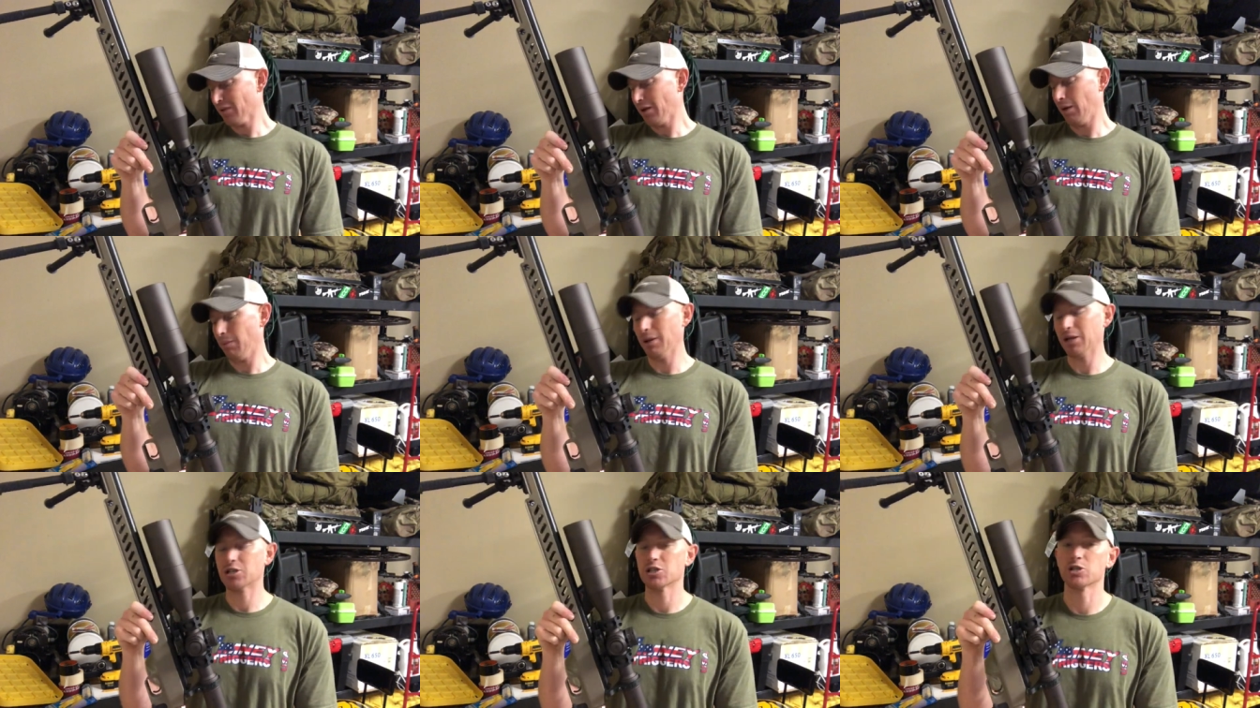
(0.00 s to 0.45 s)

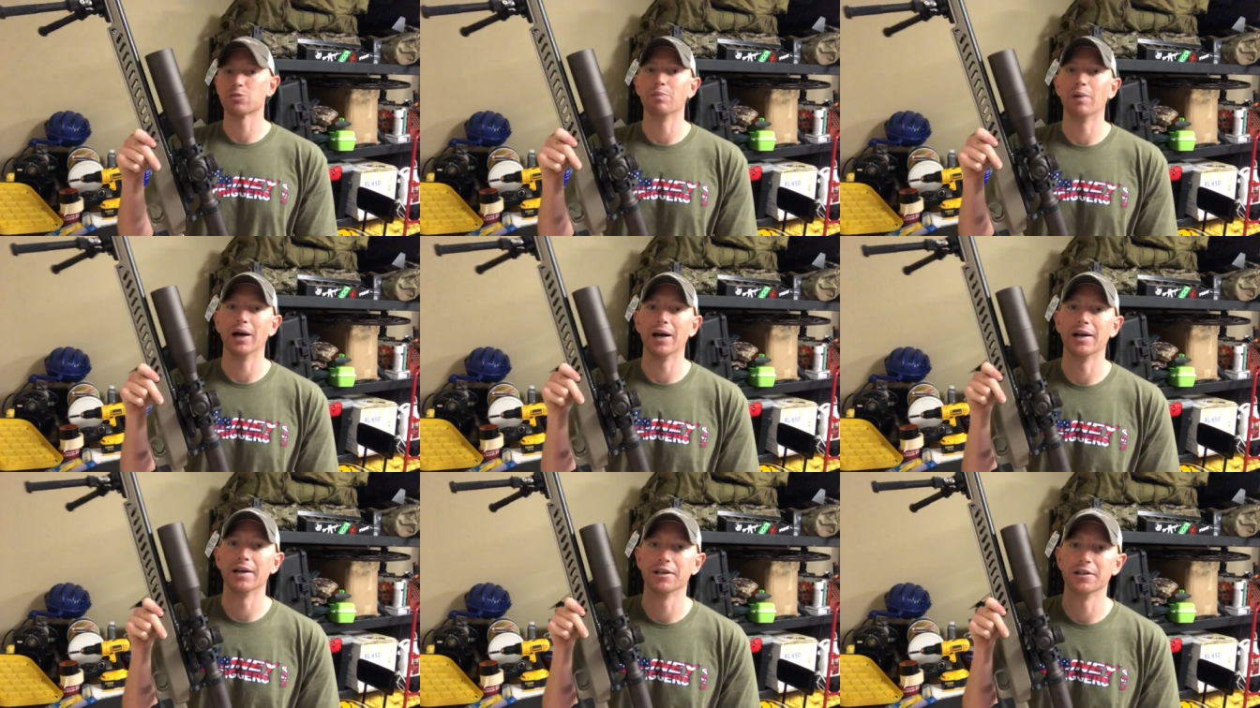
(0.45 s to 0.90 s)
I might just
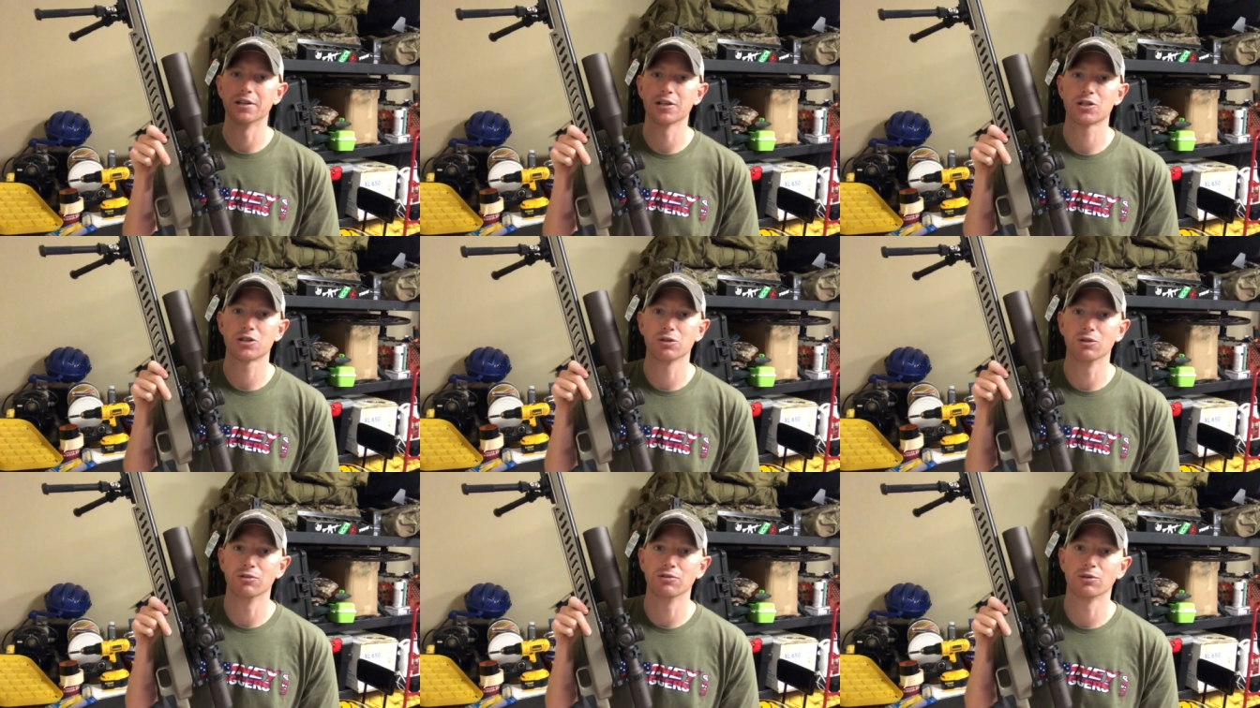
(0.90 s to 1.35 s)
buy an
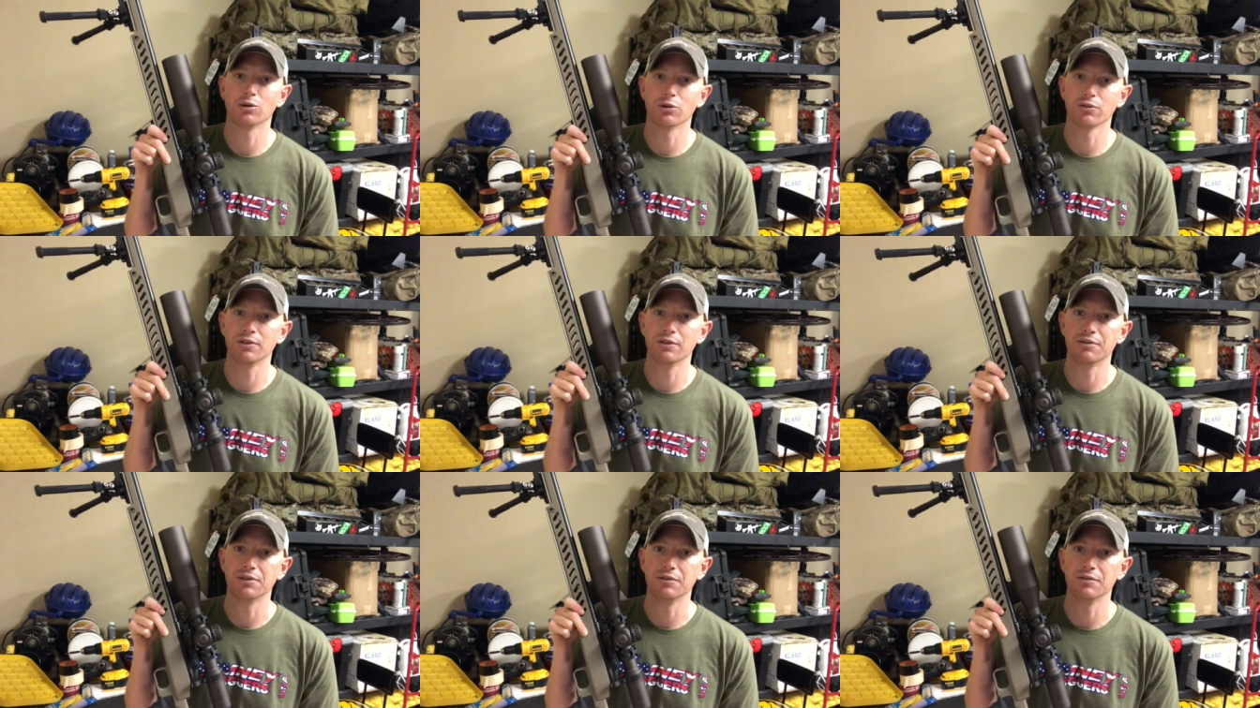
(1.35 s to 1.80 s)
additional
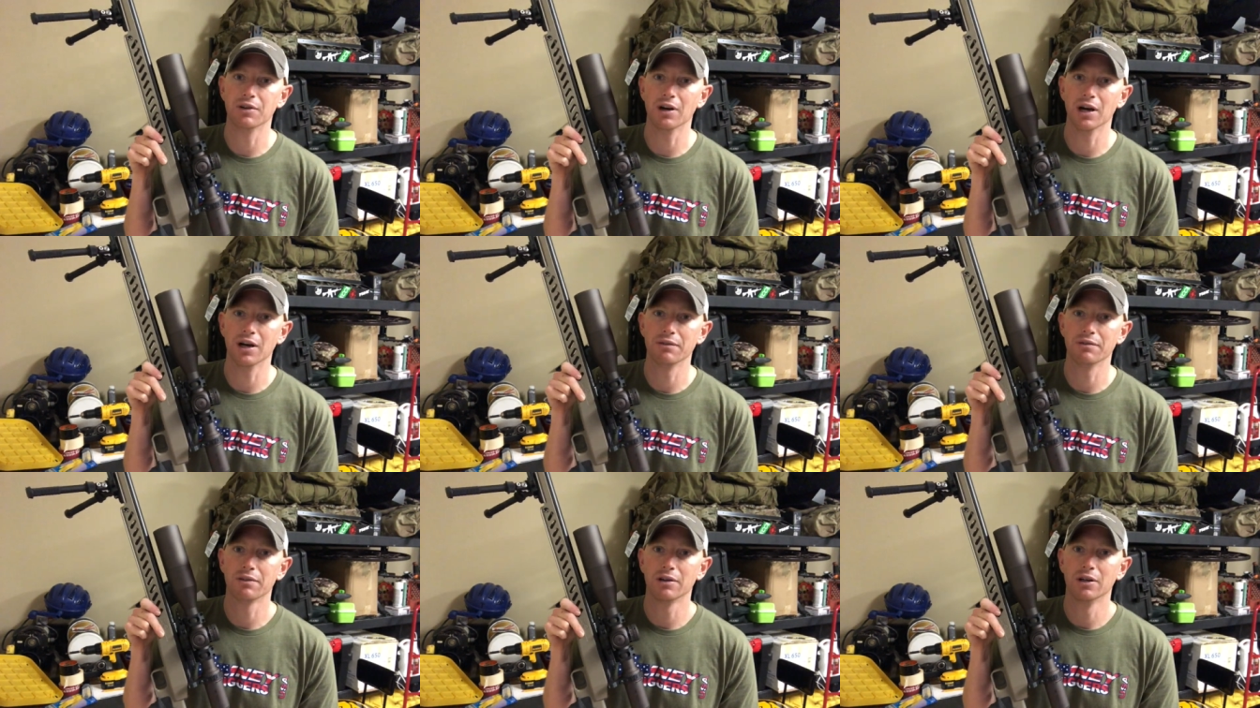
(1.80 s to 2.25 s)

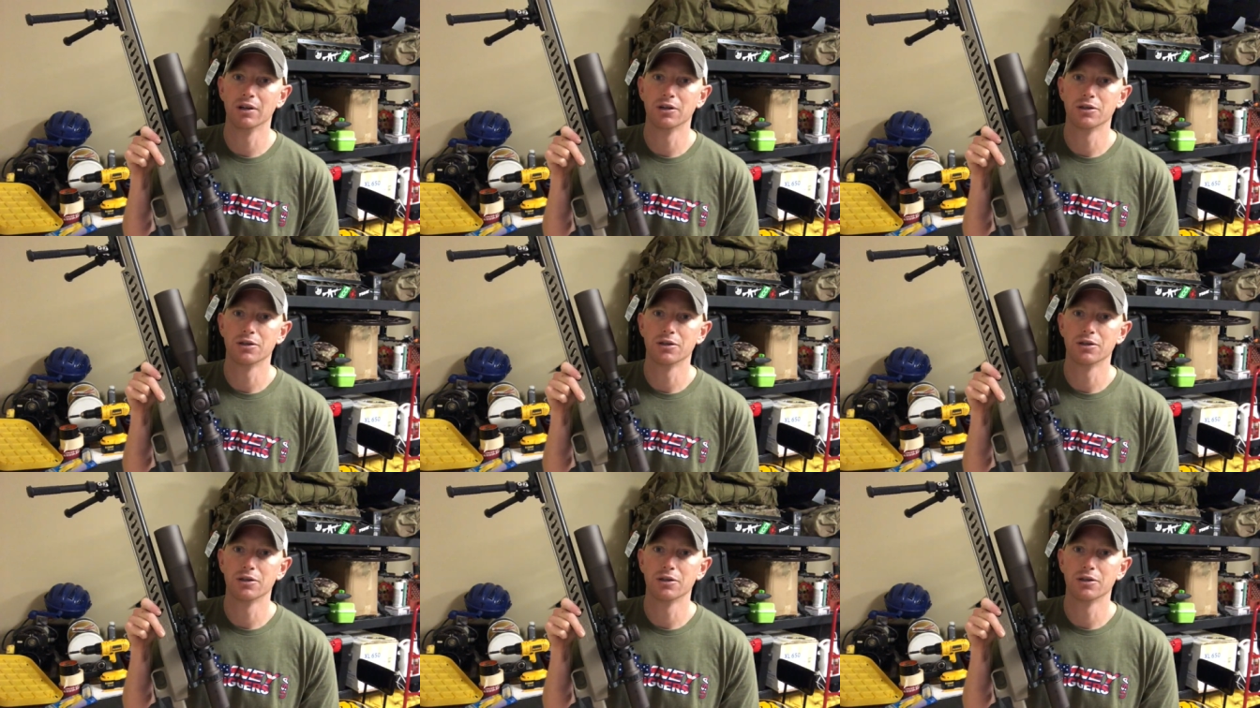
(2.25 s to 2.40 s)
455